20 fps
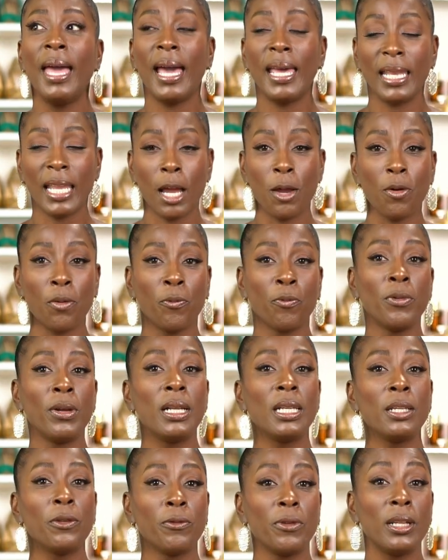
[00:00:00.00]
And I
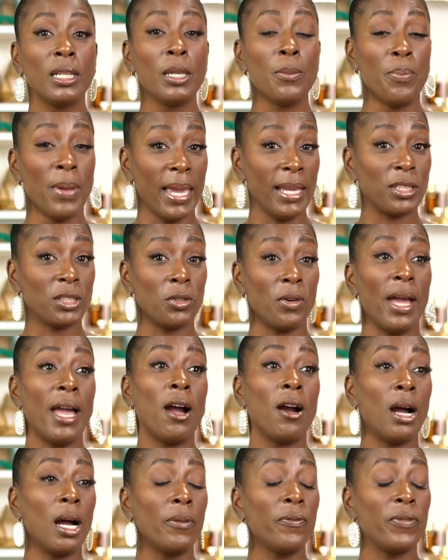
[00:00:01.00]
really, really, based on
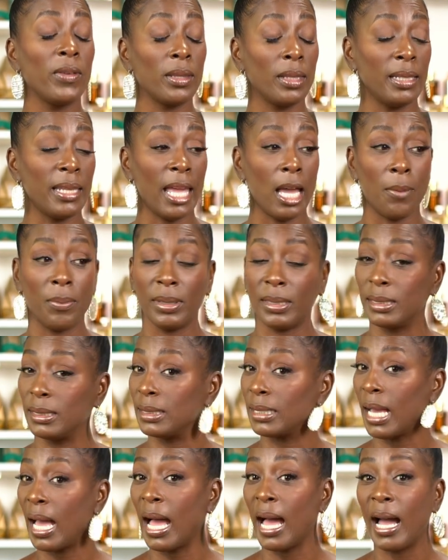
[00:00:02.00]
how I'm feeling now,
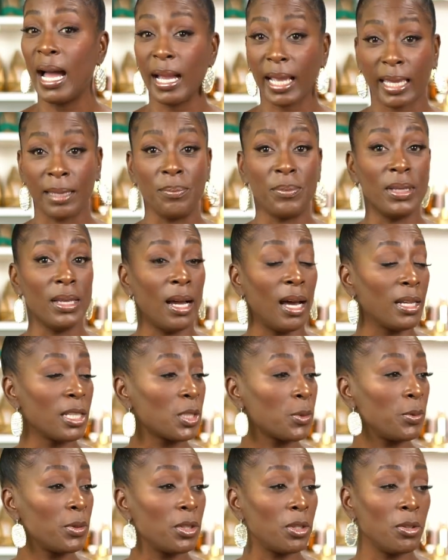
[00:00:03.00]
because I can be
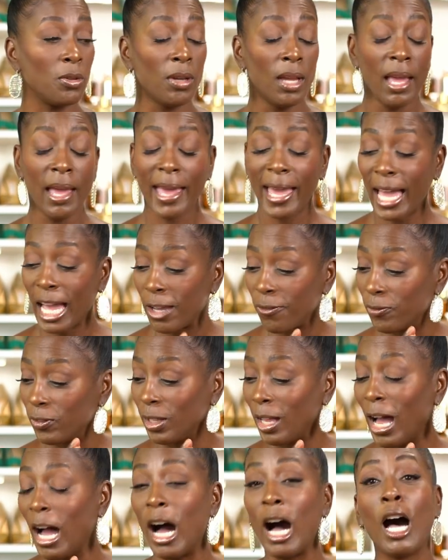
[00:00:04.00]
honest with you, I
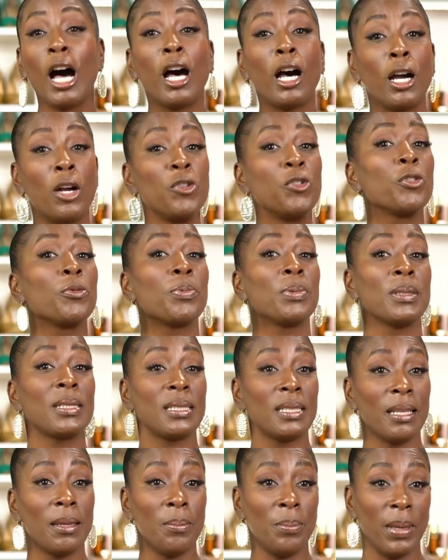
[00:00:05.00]
feel
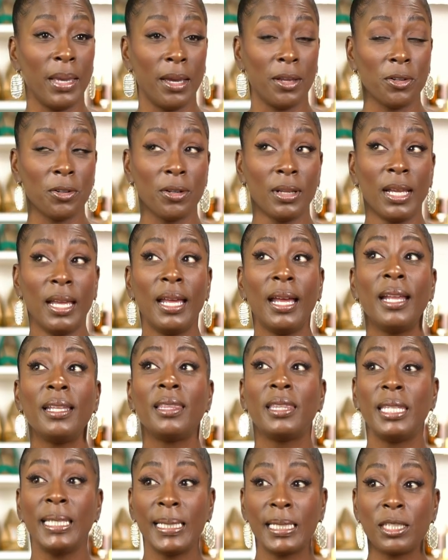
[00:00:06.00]
100% better.
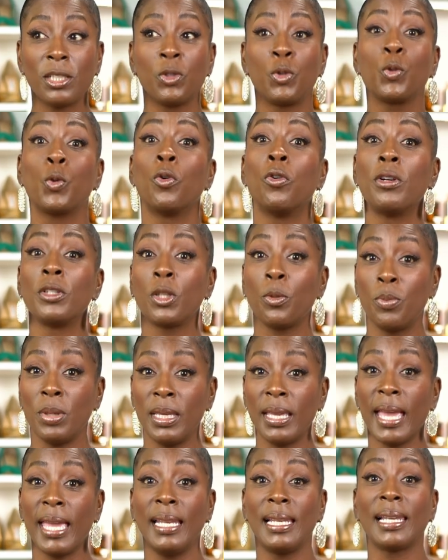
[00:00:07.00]
This is going to
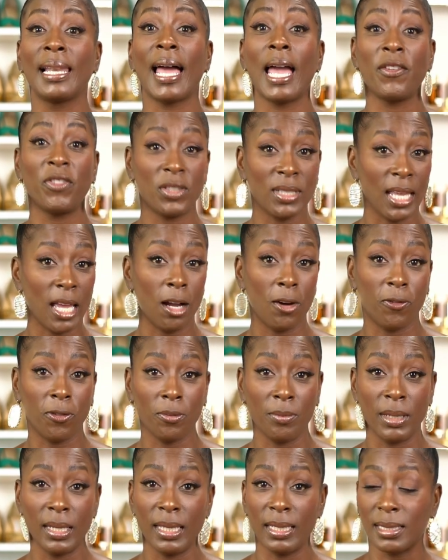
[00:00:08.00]
be a lifestyle
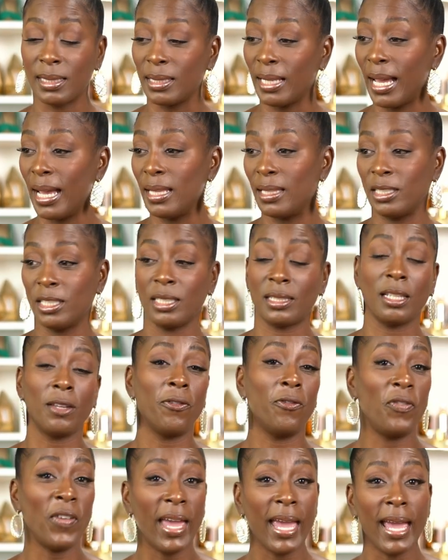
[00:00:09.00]
for me. It's not just a
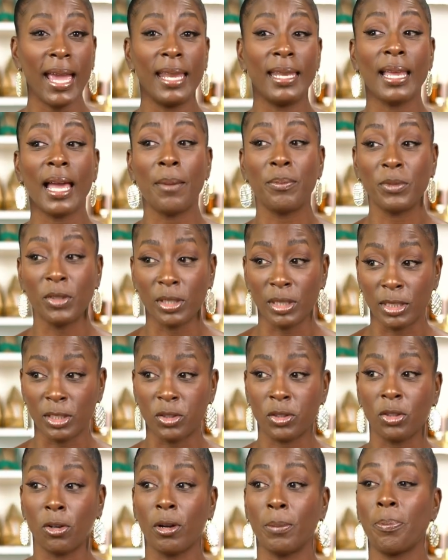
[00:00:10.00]
fad. I'm going to
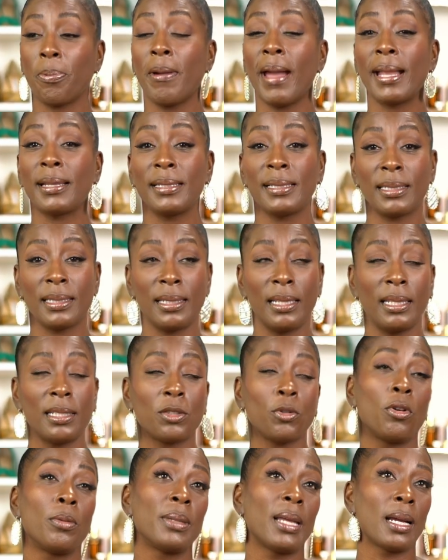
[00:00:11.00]
start practicing
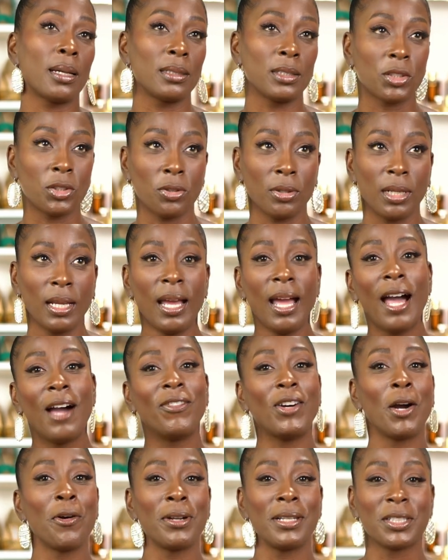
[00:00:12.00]
this, or I'm not going to start.
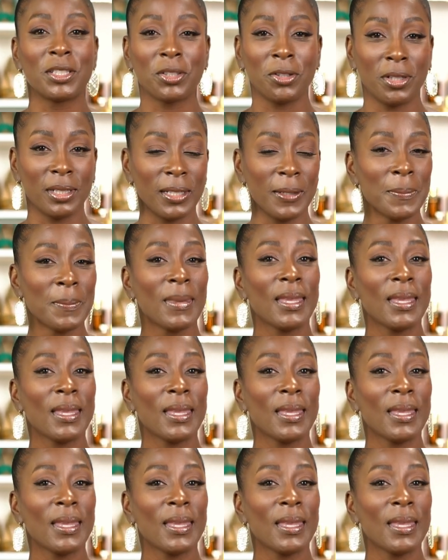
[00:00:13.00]
I've already started.